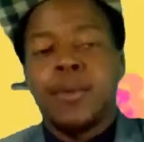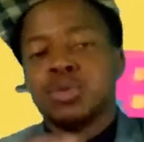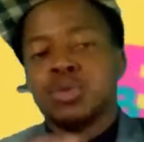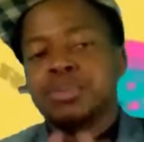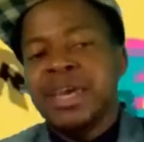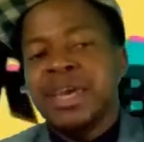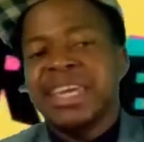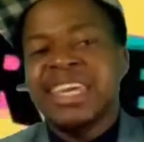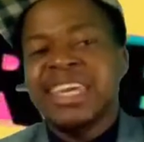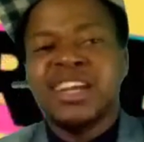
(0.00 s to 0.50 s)

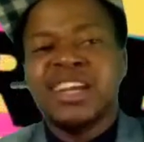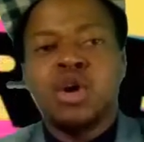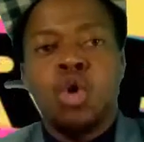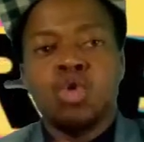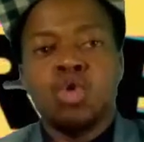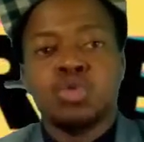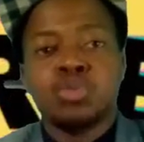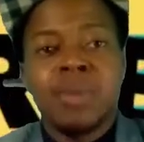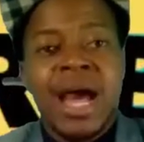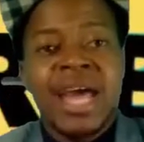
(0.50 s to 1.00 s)
making
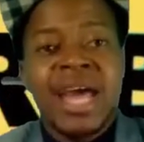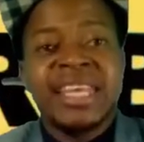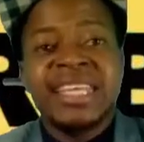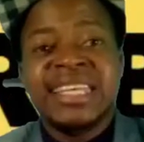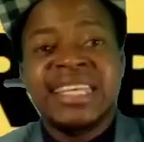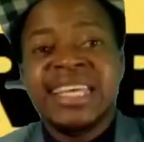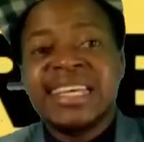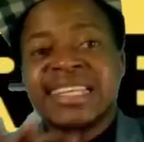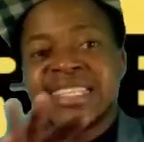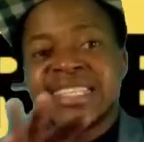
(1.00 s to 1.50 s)
gold
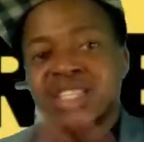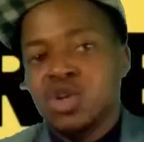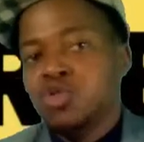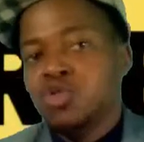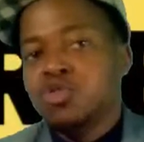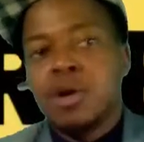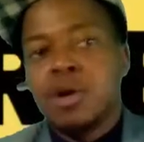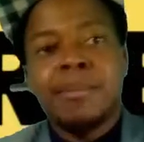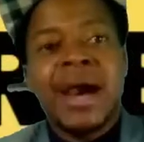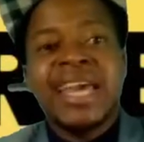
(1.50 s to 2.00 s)
money,
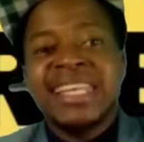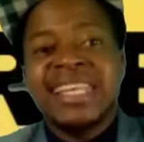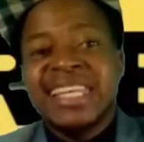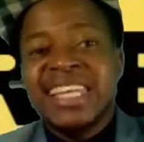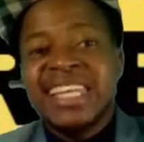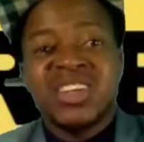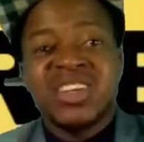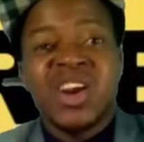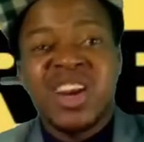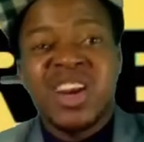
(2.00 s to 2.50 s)
silver mined
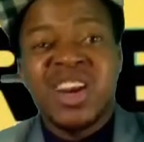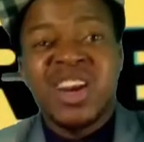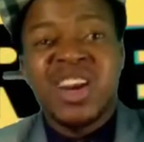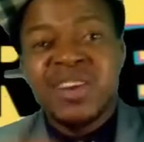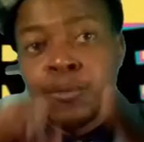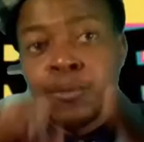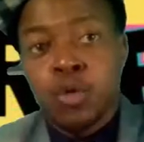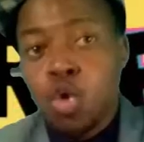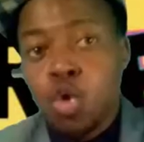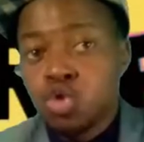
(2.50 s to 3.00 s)
literally
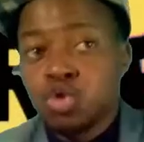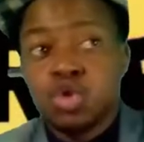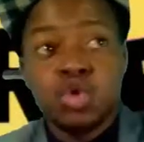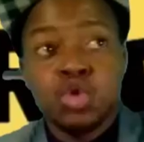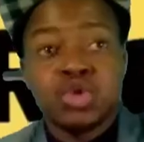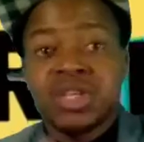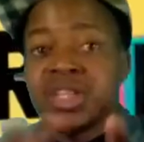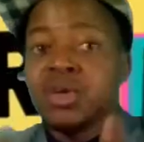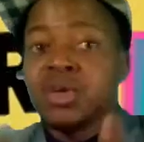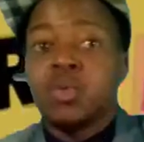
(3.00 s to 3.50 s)
from gold,
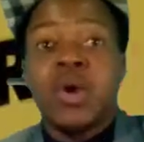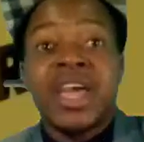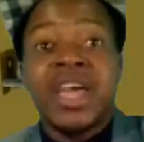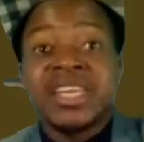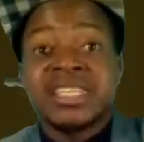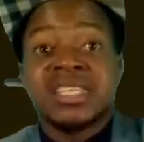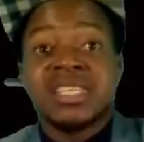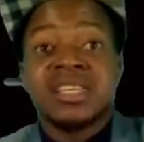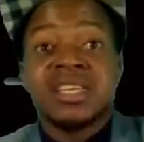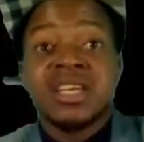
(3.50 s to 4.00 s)
using the
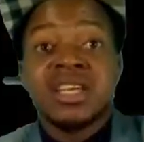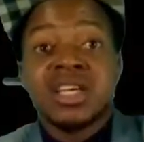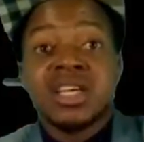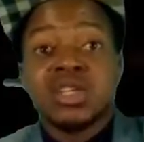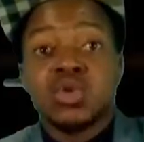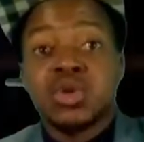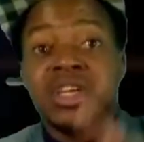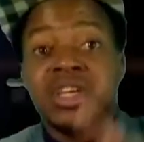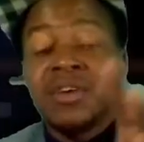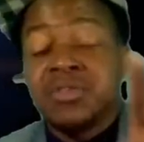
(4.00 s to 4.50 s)
weight
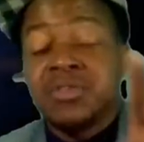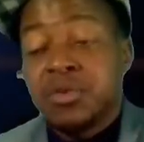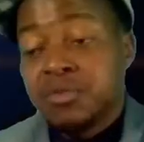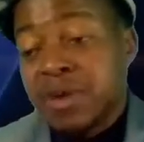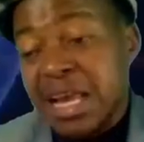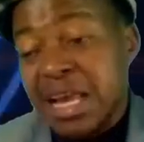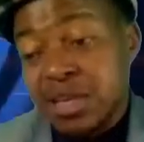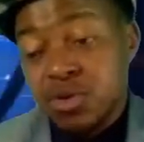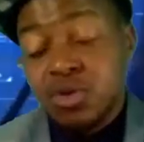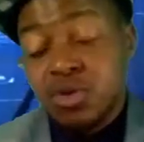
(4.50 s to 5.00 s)
to give the
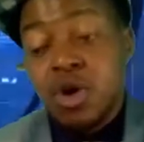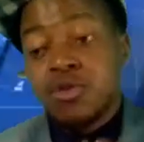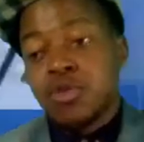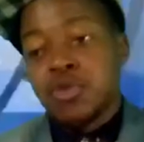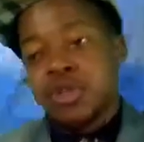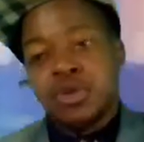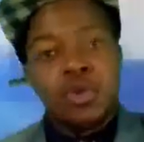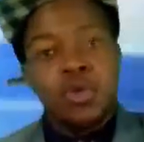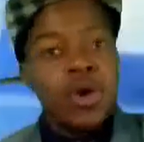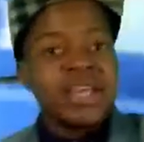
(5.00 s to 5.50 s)
value
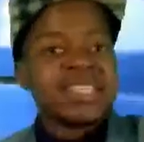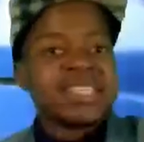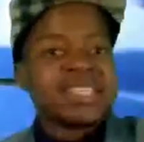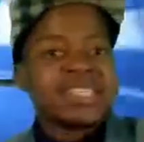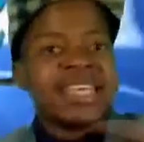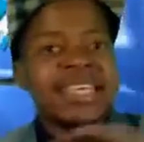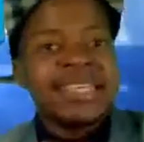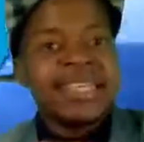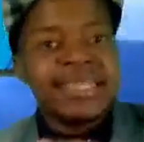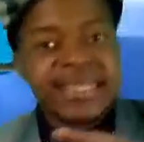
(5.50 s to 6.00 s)
for the coins.
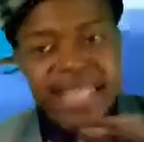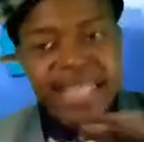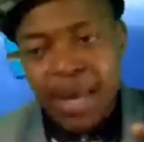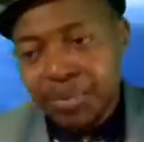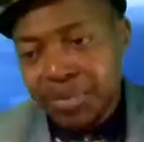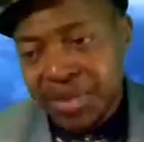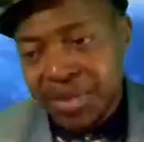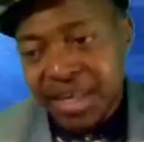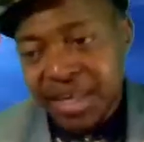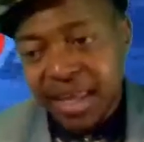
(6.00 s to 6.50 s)
It's
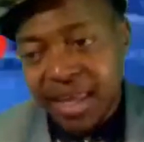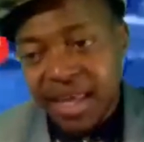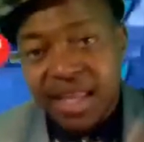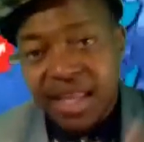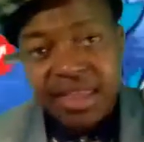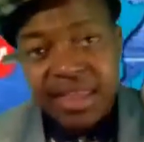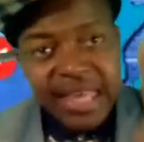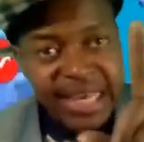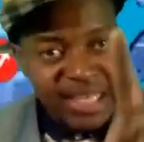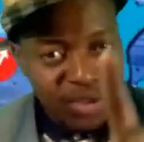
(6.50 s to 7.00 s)
something
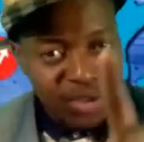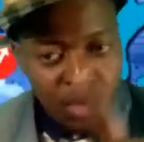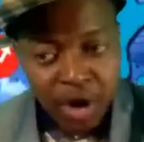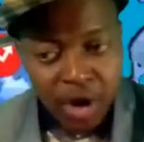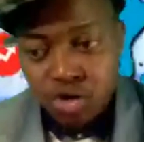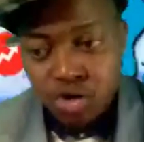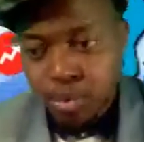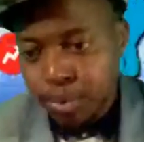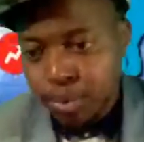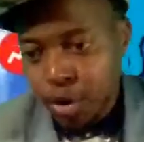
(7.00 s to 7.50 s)
that is
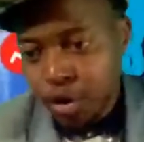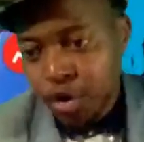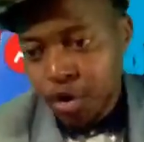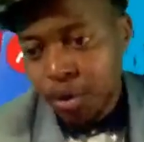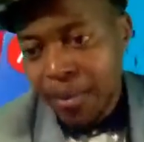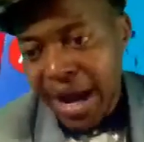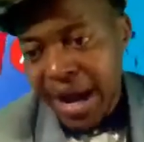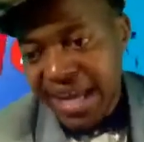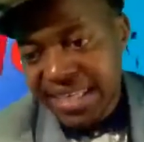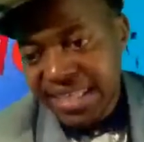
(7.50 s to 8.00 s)
going to blow your
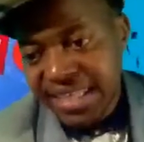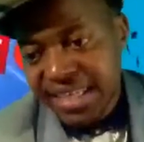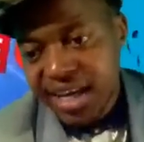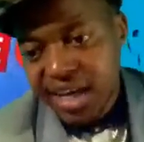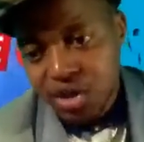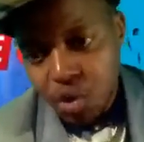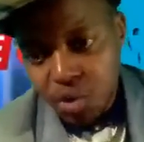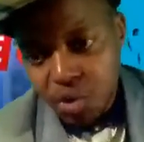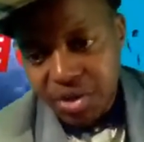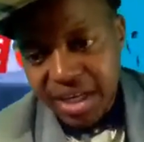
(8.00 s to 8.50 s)
mind.
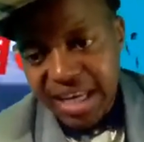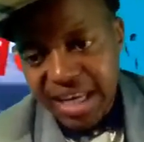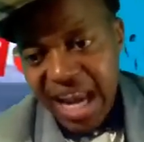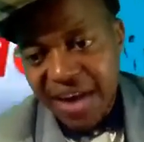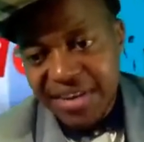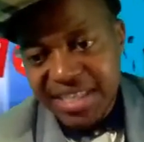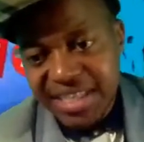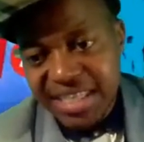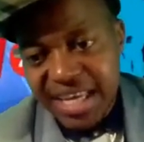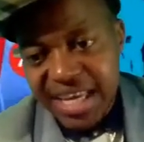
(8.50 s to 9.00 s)
Dr.
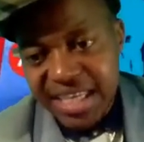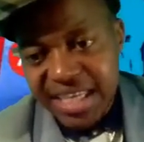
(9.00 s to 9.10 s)
Clarence,